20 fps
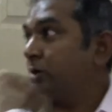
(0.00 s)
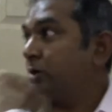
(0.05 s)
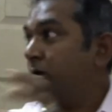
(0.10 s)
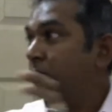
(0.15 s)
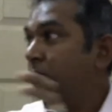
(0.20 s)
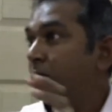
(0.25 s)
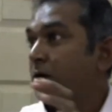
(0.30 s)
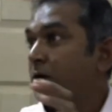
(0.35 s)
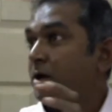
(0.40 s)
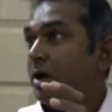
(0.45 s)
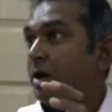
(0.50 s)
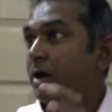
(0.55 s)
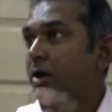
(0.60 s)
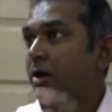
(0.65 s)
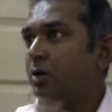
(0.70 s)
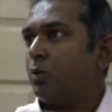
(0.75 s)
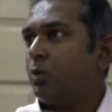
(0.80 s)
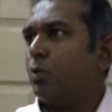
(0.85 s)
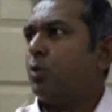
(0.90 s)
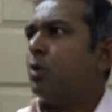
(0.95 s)
the
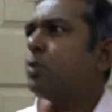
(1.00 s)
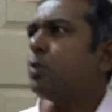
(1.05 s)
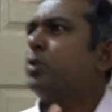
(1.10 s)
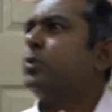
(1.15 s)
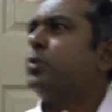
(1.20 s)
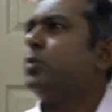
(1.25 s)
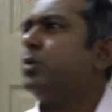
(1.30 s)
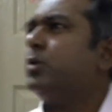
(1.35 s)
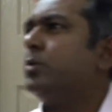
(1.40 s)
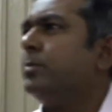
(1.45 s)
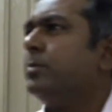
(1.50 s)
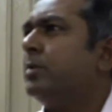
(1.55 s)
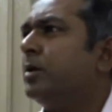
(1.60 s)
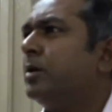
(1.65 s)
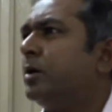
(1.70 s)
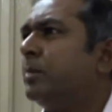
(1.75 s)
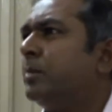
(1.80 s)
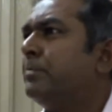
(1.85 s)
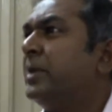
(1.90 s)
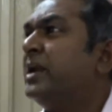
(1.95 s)

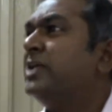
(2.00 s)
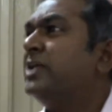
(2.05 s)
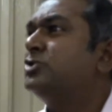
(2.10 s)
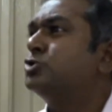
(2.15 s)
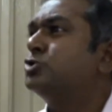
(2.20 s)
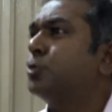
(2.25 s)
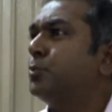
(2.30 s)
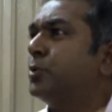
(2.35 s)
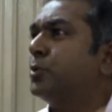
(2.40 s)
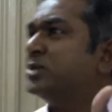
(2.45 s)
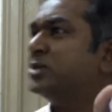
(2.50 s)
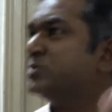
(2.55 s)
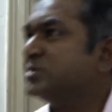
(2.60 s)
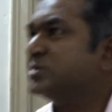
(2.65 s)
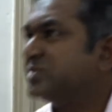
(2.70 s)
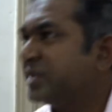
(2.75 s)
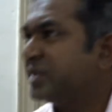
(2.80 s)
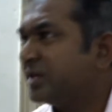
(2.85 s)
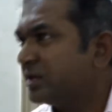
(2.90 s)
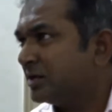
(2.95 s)
peli chuplu, as we
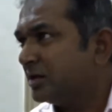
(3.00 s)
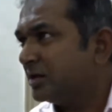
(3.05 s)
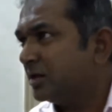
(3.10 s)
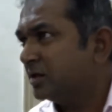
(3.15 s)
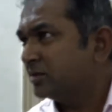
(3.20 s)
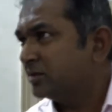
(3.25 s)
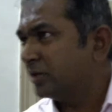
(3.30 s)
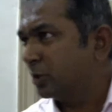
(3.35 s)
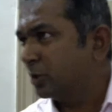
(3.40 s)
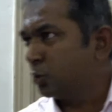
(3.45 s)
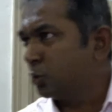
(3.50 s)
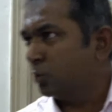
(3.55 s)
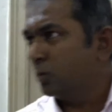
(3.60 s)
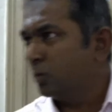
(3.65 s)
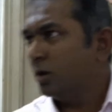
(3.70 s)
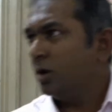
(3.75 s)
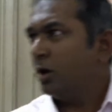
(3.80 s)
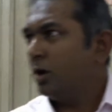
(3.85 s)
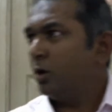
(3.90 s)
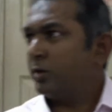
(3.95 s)
say in Telugu.
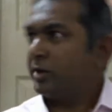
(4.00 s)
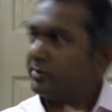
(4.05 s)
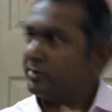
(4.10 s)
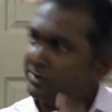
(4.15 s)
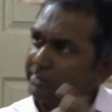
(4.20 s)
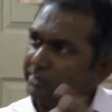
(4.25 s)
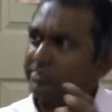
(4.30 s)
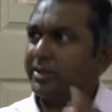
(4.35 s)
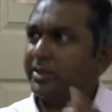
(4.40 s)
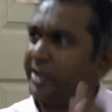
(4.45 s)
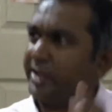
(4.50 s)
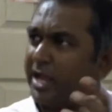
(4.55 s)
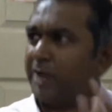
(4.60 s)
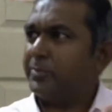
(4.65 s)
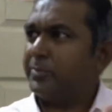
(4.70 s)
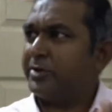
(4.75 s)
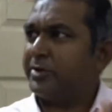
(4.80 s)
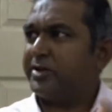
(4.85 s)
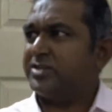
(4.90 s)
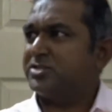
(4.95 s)
Okay, there
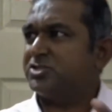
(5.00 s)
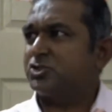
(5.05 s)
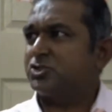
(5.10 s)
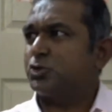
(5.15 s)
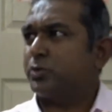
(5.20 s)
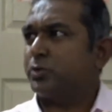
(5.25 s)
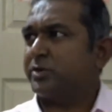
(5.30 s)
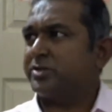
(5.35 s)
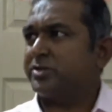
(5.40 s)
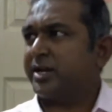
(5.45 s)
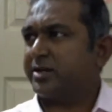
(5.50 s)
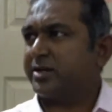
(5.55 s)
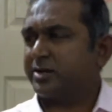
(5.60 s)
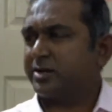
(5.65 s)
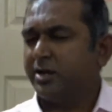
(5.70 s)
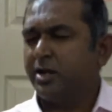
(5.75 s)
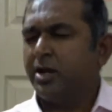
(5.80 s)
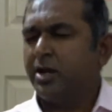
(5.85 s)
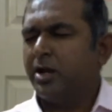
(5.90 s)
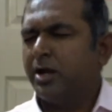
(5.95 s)
can be reasons to reject.
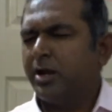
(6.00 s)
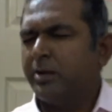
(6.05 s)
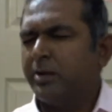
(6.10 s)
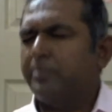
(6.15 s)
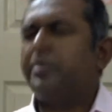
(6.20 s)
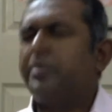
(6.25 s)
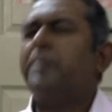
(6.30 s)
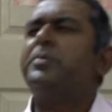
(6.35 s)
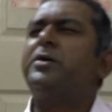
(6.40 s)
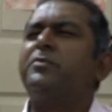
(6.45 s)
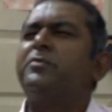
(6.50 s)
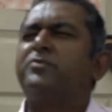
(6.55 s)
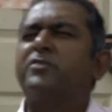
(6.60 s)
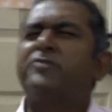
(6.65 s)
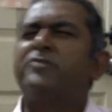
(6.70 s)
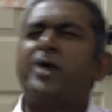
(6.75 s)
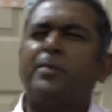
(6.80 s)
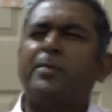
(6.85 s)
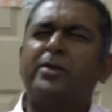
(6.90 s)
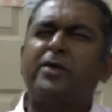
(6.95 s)
Maybe if the
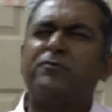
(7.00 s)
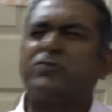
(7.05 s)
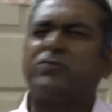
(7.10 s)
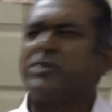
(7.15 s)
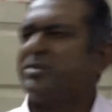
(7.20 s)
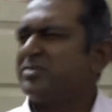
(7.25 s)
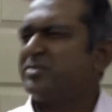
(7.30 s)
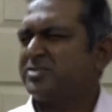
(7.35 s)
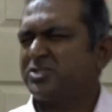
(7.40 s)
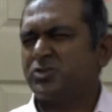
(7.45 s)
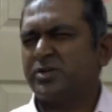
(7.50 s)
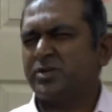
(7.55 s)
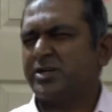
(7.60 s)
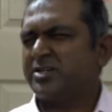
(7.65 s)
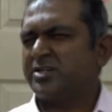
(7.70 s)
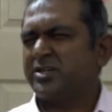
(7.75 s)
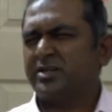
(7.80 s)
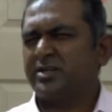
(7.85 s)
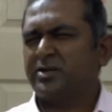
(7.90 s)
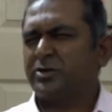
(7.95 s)
family have
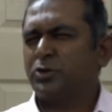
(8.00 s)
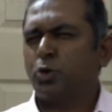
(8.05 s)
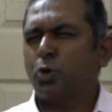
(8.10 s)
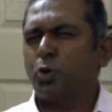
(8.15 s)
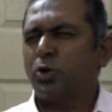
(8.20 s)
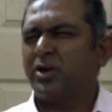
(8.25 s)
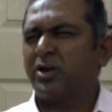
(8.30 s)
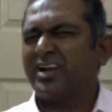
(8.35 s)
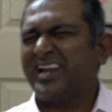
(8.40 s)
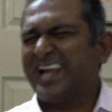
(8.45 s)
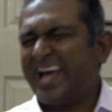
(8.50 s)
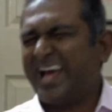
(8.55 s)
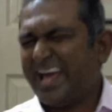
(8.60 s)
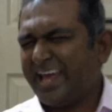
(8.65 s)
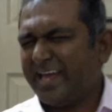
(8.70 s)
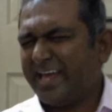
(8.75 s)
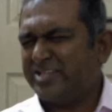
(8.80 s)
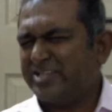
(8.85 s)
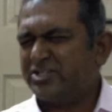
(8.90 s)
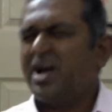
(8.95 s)
told
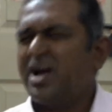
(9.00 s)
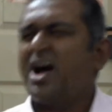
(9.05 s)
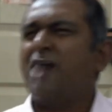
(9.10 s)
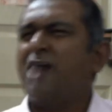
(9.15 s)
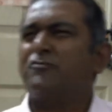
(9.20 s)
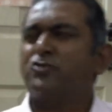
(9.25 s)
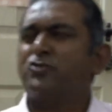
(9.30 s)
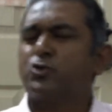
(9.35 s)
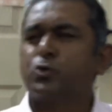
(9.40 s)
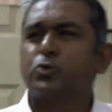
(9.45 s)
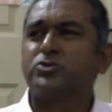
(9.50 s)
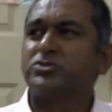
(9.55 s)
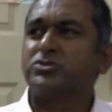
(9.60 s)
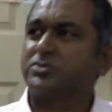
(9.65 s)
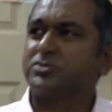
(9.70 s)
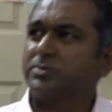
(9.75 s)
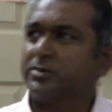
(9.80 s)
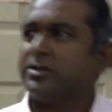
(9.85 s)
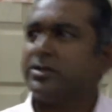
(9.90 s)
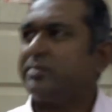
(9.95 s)
lies or half
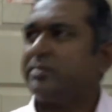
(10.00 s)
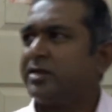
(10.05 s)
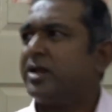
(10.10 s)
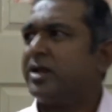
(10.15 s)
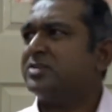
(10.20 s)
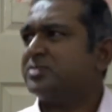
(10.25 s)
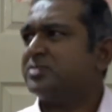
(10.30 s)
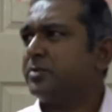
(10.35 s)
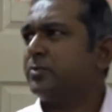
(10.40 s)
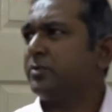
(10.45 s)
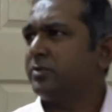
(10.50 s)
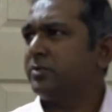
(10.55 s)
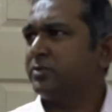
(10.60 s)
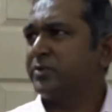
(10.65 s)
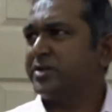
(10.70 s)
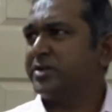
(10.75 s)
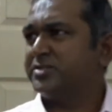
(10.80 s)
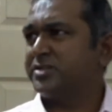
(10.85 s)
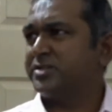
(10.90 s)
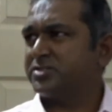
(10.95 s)
truths, there are some
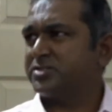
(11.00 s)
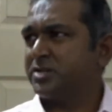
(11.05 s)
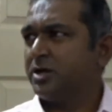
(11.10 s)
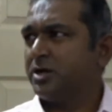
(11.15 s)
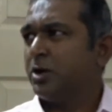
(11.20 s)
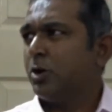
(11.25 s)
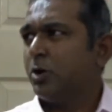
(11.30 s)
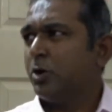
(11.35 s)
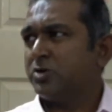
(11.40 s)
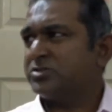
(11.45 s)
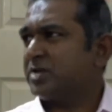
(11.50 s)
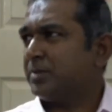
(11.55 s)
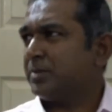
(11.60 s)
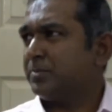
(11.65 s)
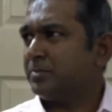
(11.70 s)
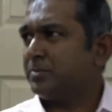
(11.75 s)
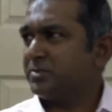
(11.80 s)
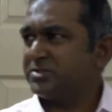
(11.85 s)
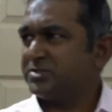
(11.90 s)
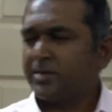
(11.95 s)
reasons, or
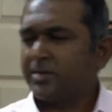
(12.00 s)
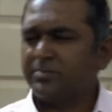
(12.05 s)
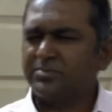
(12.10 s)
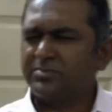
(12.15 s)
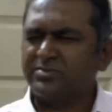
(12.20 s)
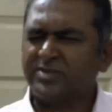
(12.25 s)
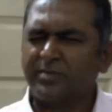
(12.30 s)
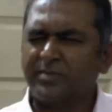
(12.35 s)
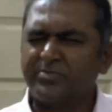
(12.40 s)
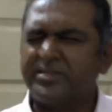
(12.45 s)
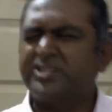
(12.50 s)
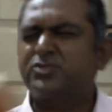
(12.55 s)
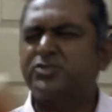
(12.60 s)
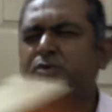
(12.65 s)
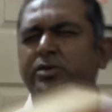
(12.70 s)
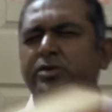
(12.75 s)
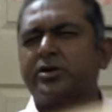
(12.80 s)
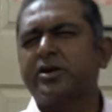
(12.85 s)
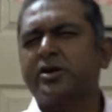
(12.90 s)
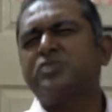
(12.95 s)
some things
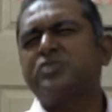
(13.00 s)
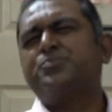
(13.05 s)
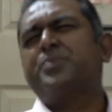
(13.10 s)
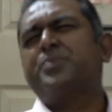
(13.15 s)
from the girl's